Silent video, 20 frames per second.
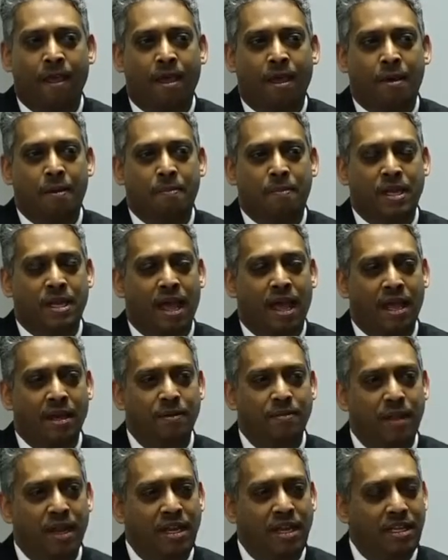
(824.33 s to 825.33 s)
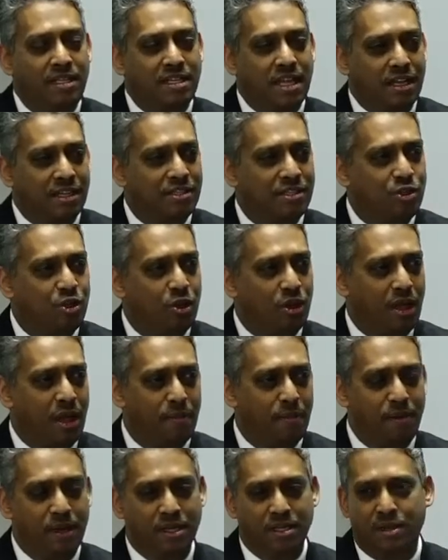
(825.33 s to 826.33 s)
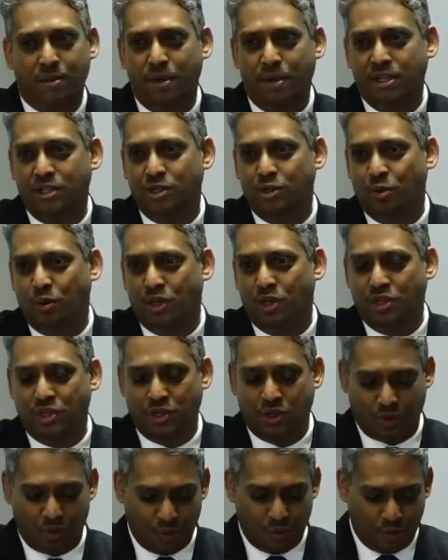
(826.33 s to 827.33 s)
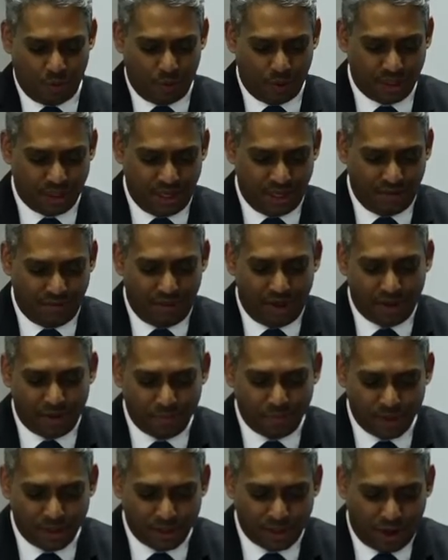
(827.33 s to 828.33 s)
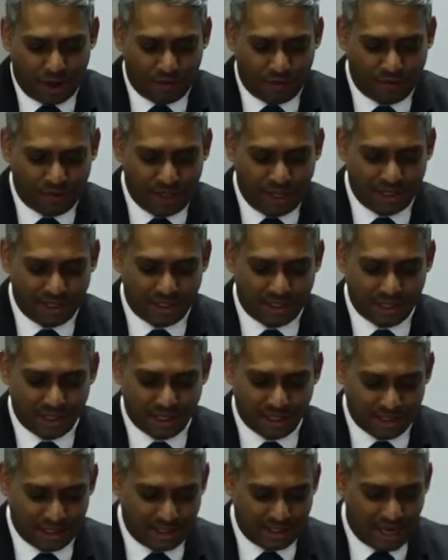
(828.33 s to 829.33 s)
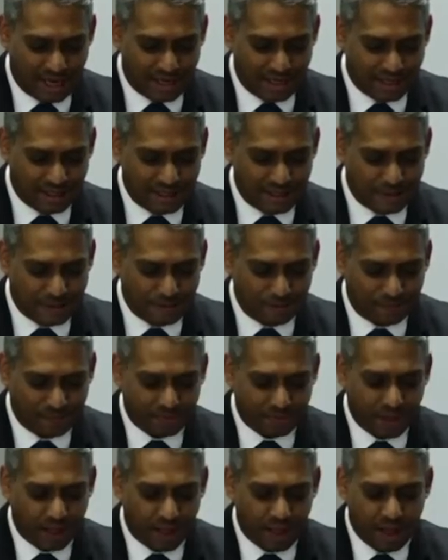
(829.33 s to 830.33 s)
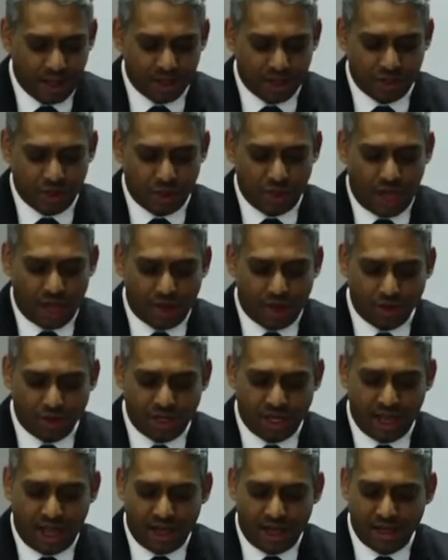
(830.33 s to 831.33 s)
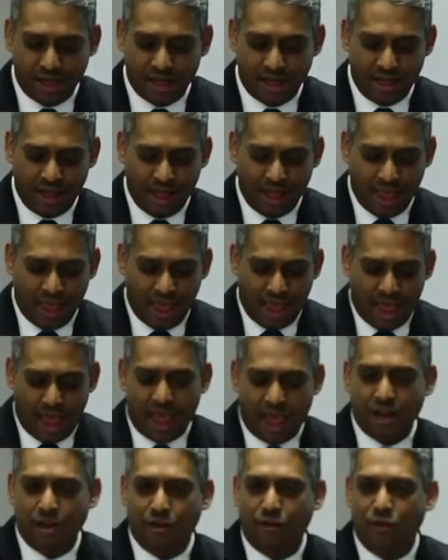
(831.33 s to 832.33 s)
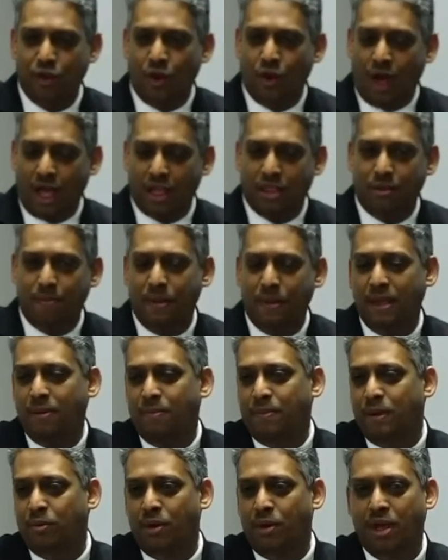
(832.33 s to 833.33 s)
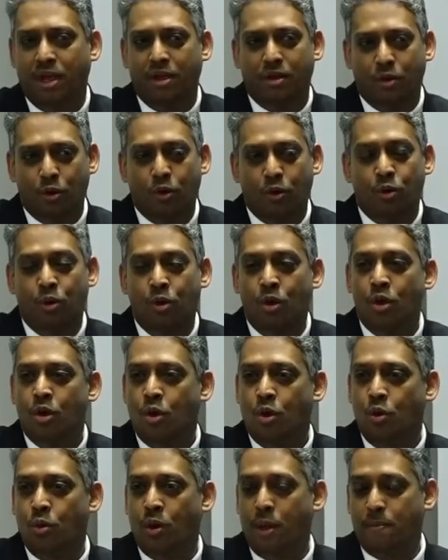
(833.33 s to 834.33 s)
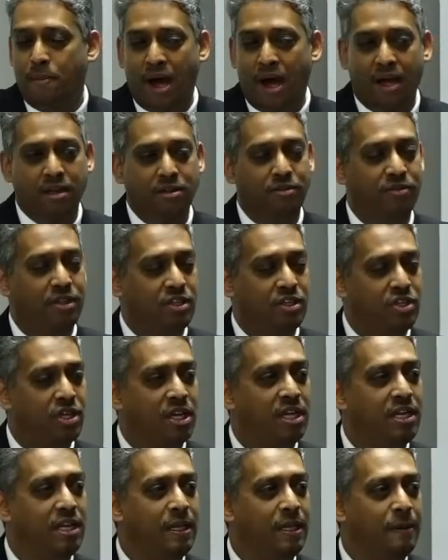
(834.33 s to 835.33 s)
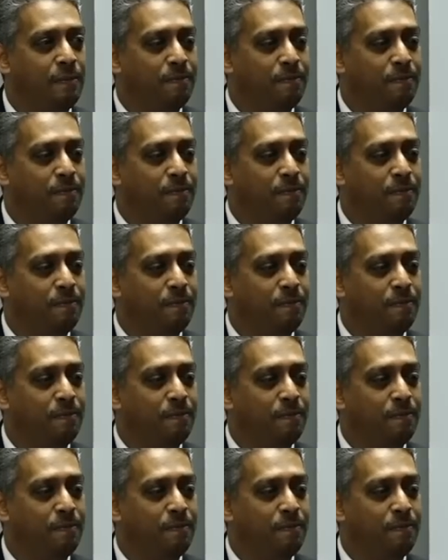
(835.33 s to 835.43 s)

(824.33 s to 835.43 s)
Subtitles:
but had many tasks to accomplish, amongst which was the development of these standards. So Jaco Diaga and a few other people who were part of the journey